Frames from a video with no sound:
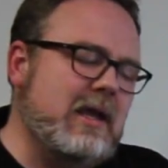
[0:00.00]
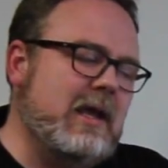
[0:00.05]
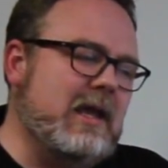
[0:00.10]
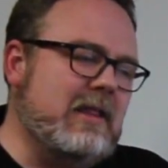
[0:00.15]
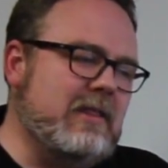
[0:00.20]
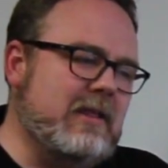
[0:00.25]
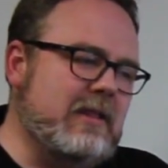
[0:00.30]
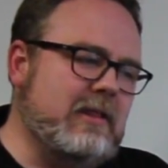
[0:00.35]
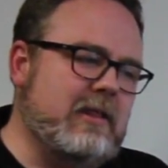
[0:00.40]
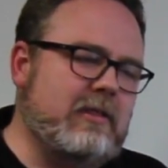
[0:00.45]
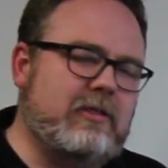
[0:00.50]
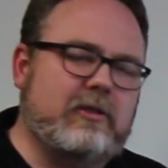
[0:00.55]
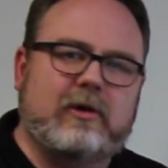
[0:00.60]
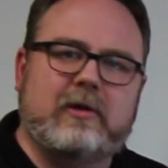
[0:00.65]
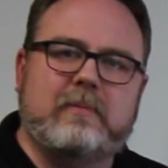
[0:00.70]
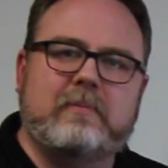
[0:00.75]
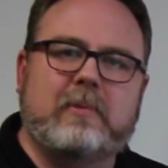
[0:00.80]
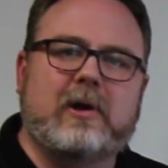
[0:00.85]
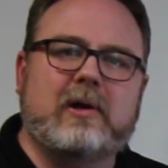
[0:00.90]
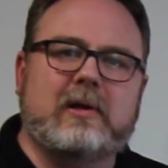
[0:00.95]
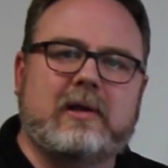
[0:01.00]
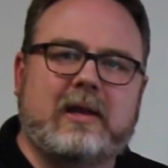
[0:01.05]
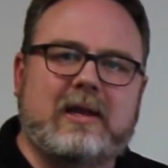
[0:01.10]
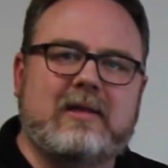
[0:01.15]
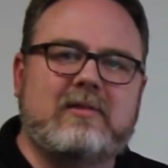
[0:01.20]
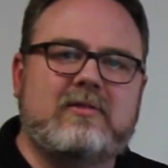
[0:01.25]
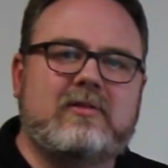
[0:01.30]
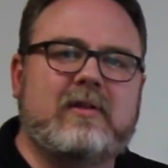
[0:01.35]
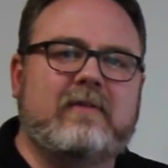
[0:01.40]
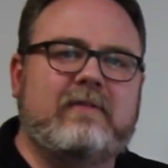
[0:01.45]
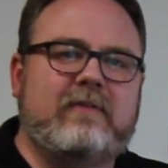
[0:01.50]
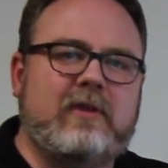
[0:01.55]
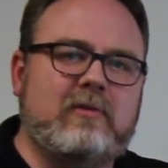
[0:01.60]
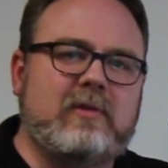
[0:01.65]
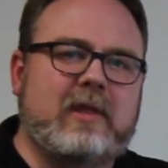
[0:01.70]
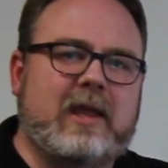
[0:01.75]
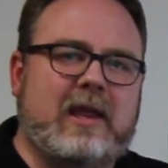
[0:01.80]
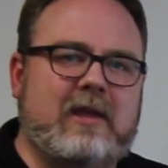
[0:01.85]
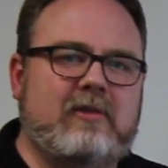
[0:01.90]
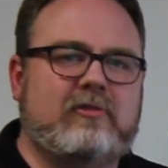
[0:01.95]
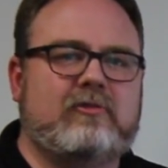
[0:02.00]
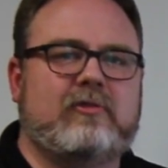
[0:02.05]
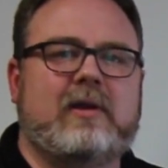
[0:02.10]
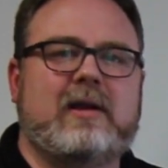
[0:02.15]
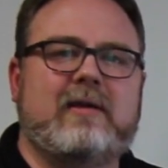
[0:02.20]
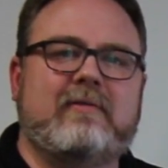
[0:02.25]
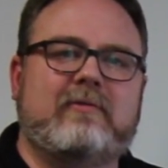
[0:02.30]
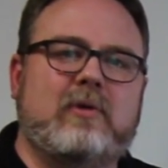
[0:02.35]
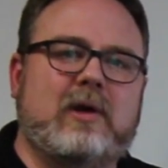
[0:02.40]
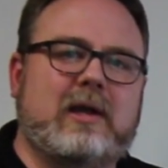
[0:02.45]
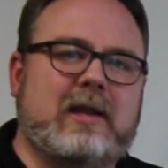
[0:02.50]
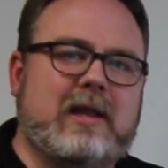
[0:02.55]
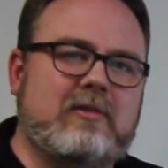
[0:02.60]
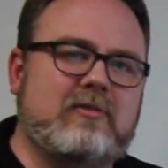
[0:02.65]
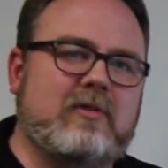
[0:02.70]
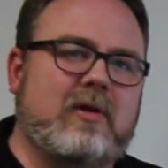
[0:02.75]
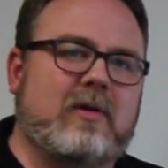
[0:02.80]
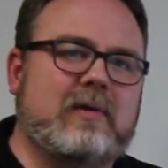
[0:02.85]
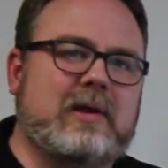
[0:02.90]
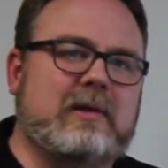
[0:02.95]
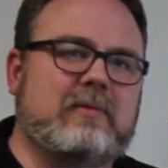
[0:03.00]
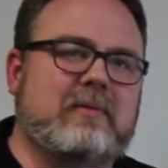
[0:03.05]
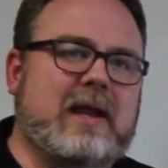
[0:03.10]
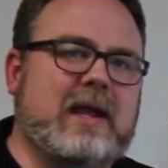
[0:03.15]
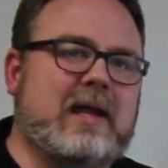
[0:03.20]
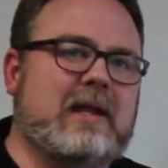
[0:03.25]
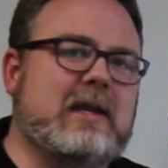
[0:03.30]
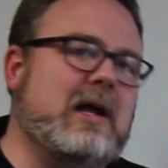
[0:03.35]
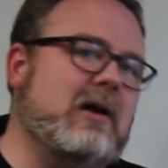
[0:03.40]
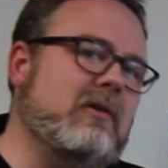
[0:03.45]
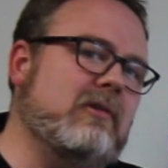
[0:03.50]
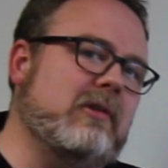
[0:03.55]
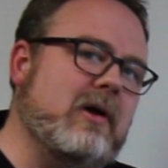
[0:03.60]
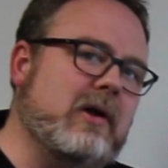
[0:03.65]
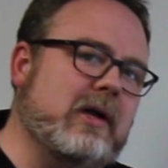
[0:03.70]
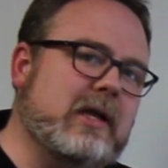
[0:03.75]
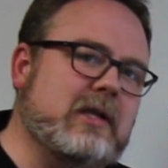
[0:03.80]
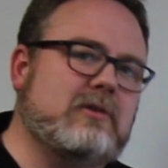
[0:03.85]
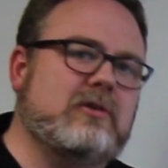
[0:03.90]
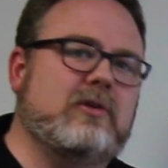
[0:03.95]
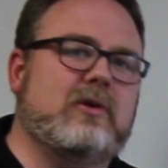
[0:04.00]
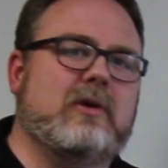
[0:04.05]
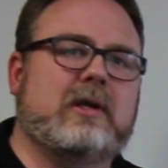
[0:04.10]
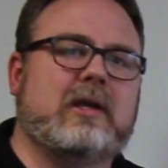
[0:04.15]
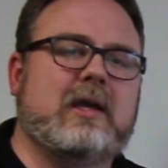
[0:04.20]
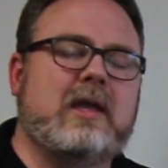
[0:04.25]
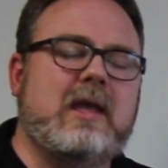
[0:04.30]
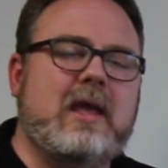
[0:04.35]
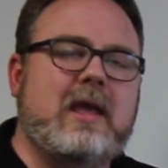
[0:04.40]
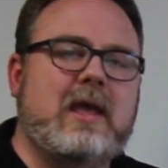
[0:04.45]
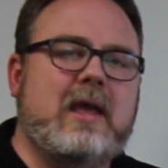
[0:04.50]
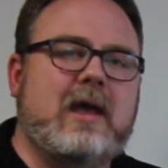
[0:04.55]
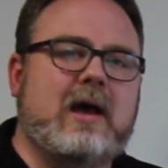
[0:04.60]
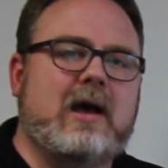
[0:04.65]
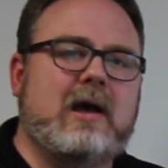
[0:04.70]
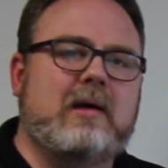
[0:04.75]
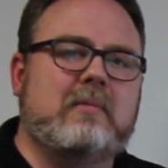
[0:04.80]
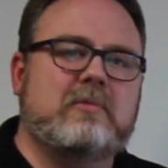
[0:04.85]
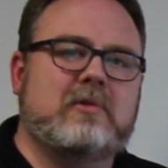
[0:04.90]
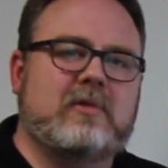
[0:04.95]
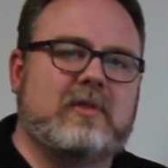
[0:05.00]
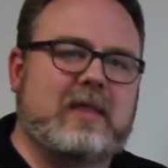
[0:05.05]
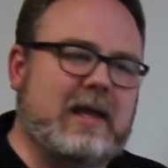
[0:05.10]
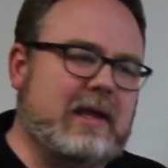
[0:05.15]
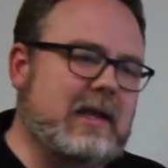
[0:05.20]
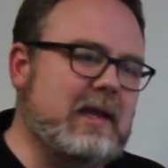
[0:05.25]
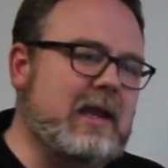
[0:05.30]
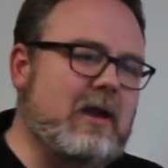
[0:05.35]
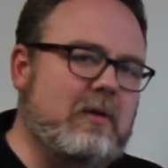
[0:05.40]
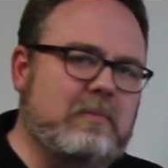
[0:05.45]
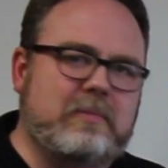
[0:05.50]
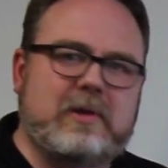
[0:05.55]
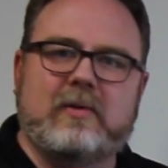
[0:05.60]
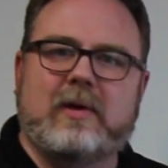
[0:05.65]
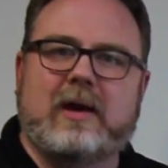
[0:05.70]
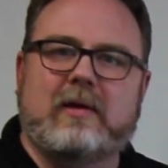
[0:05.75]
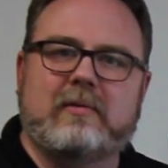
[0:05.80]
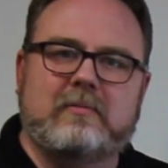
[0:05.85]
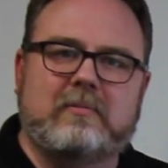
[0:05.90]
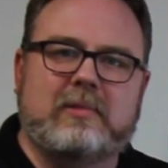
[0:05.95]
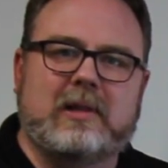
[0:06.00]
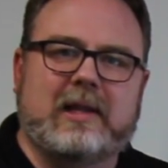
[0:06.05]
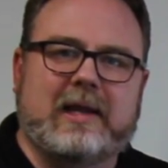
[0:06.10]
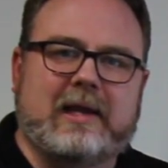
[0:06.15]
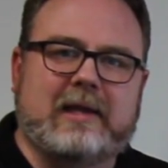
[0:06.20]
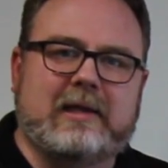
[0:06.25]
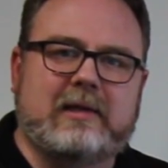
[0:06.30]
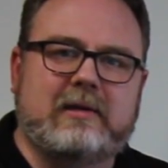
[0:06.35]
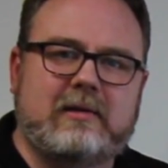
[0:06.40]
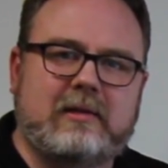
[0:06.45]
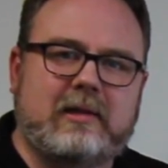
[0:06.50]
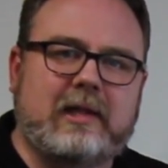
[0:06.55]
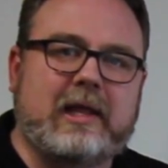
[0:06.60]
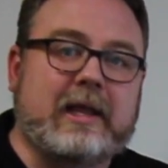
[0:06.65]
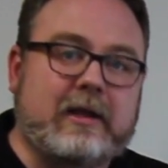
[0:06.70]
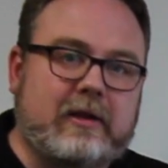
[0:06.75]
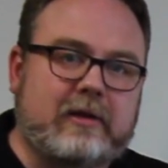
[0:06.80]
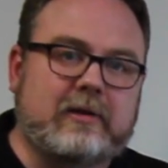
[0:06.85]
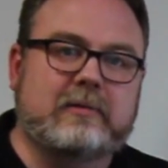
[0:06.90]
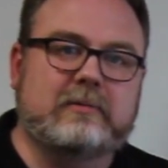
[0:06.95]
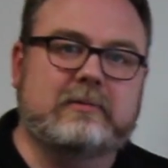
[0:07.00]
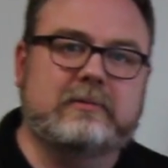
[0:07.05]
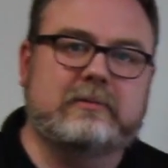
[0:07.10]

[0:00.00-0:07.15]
And then the third part is to view the history of what has already ran, how long it took, so that can help you out in planning later.